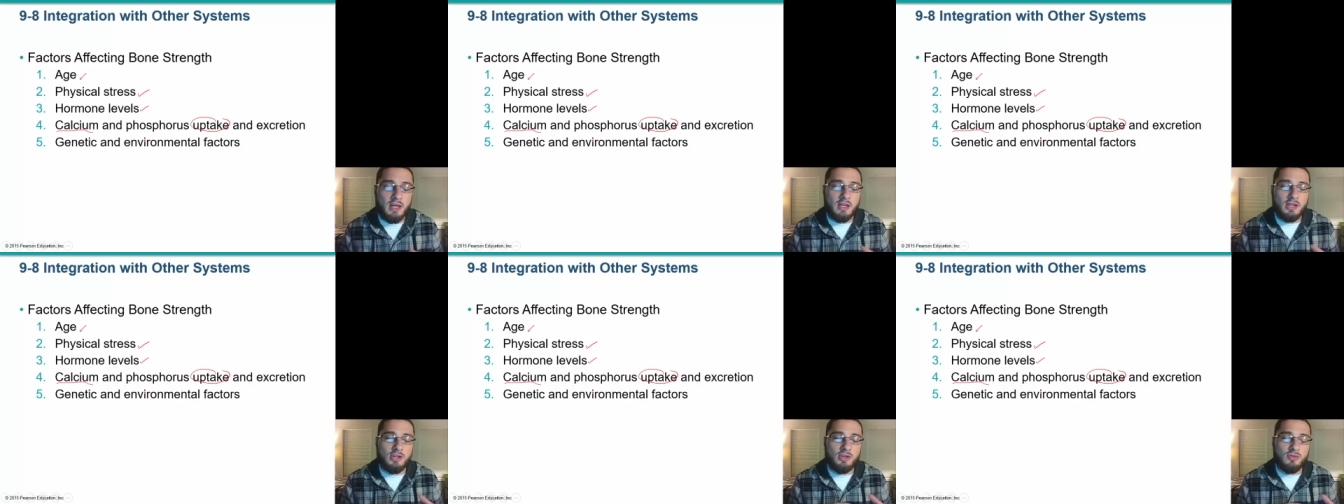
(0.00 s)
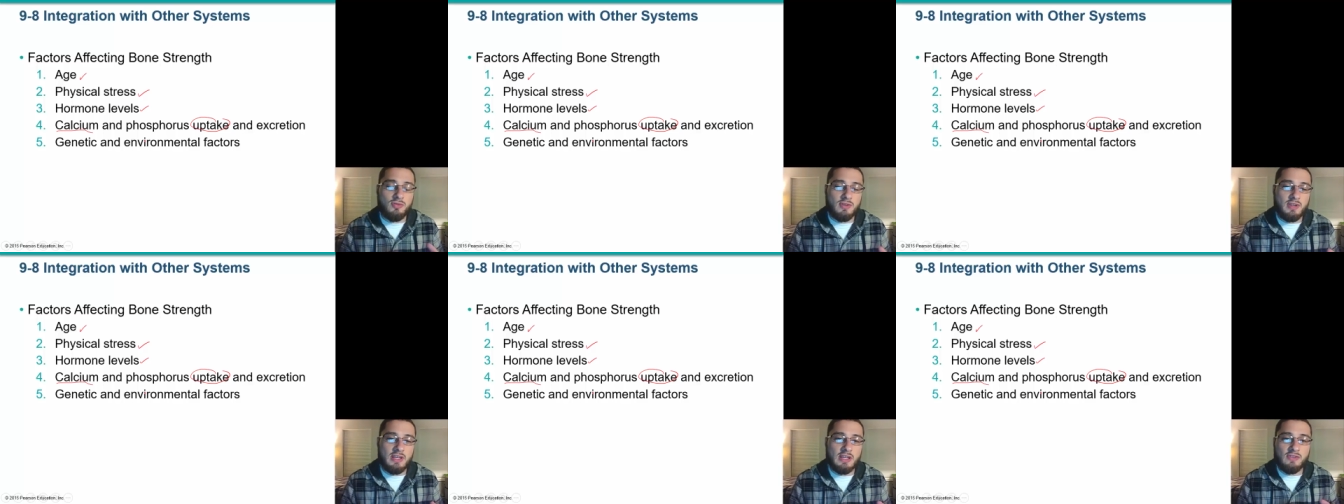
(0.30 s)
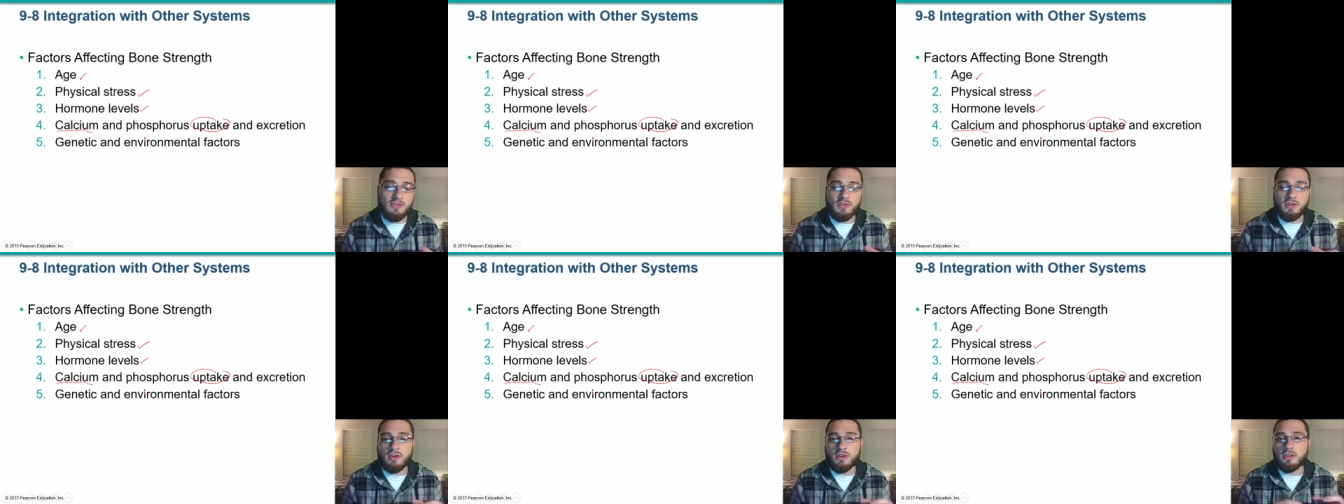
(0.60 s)
You need
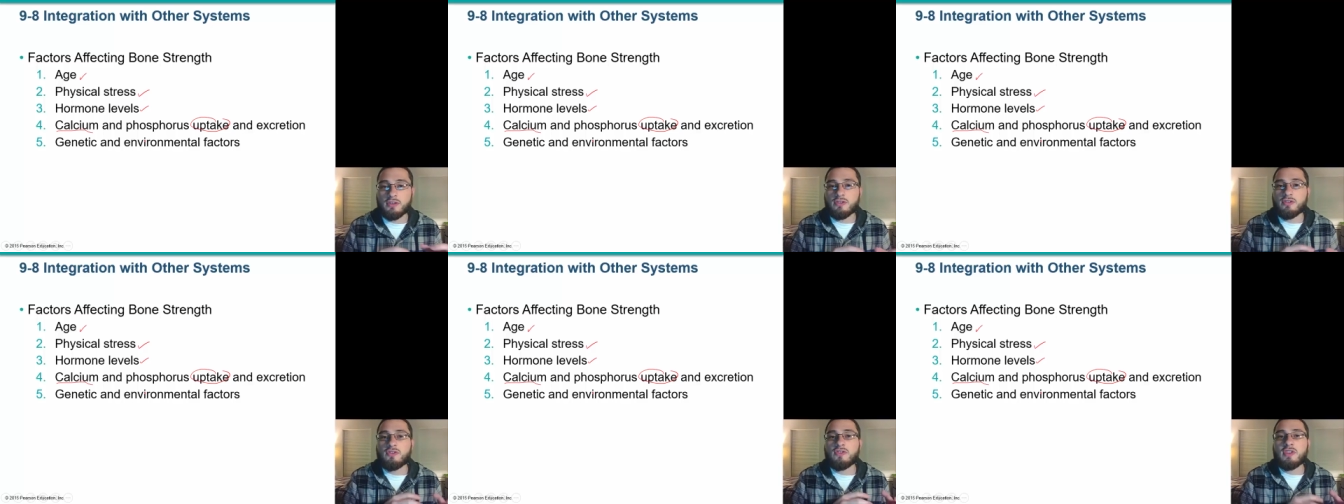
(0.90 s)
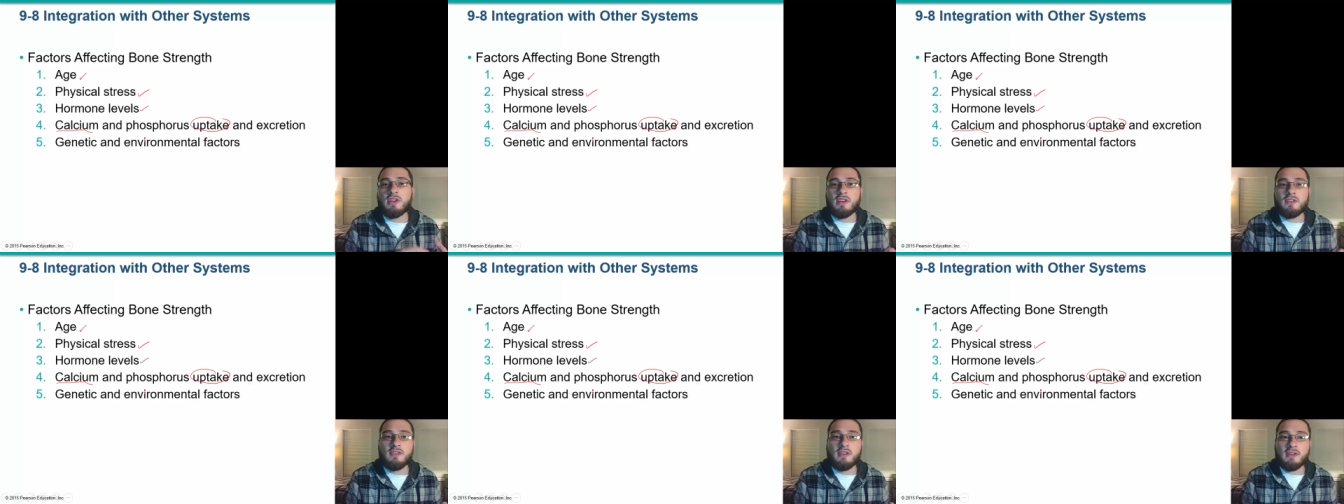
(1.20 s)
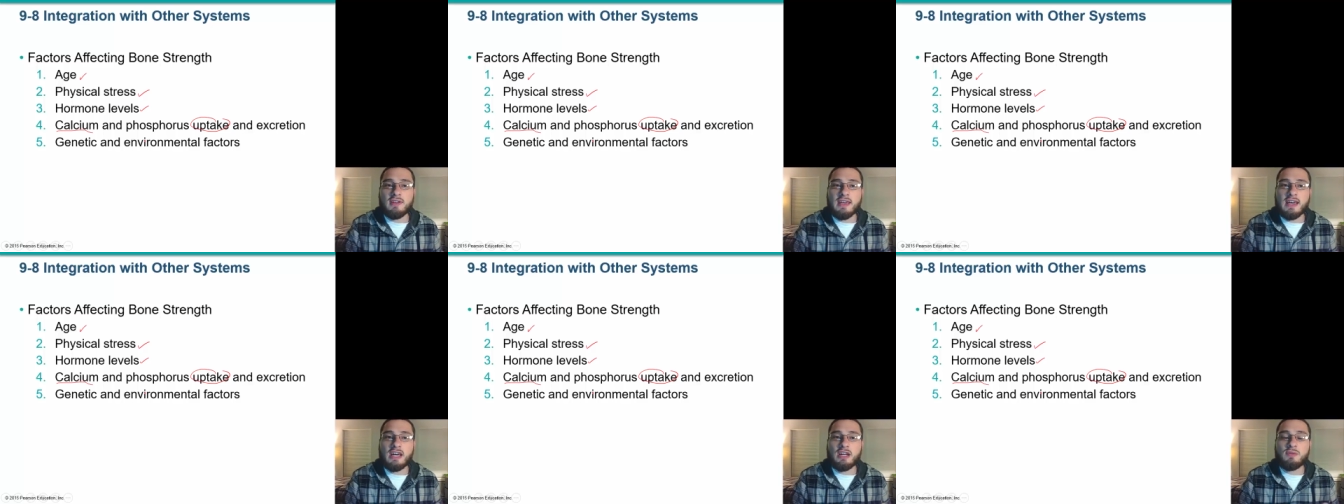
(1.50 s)
to understand the
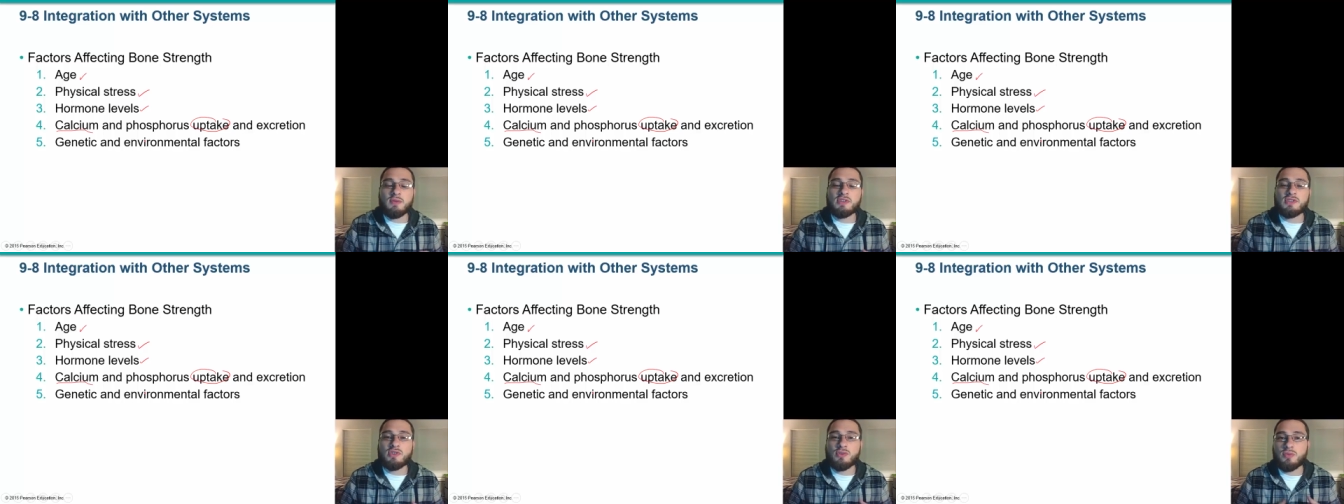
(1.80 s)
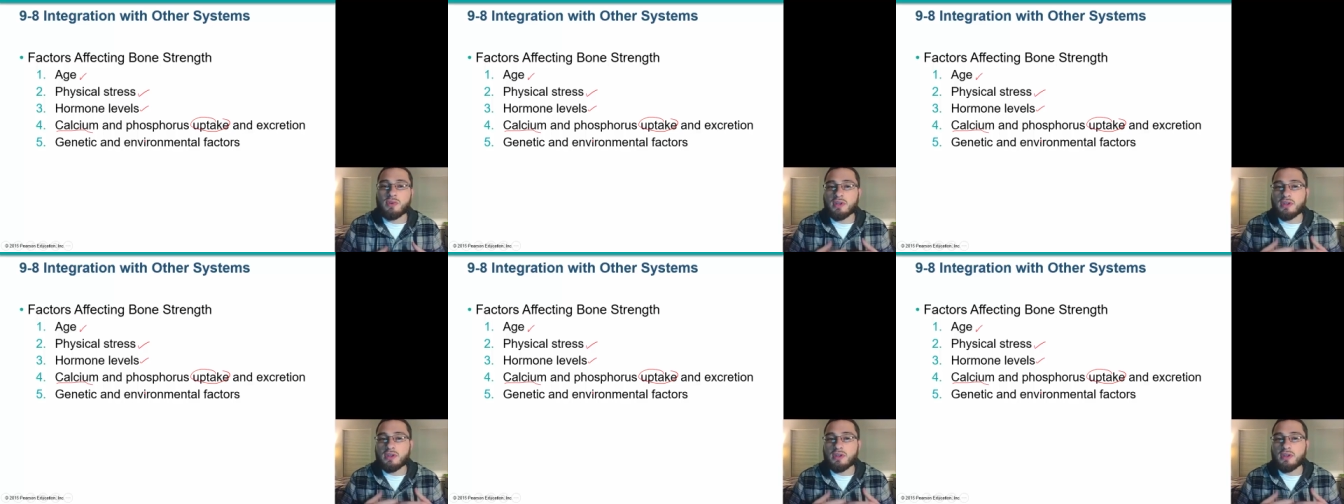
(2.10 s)
anatomy so we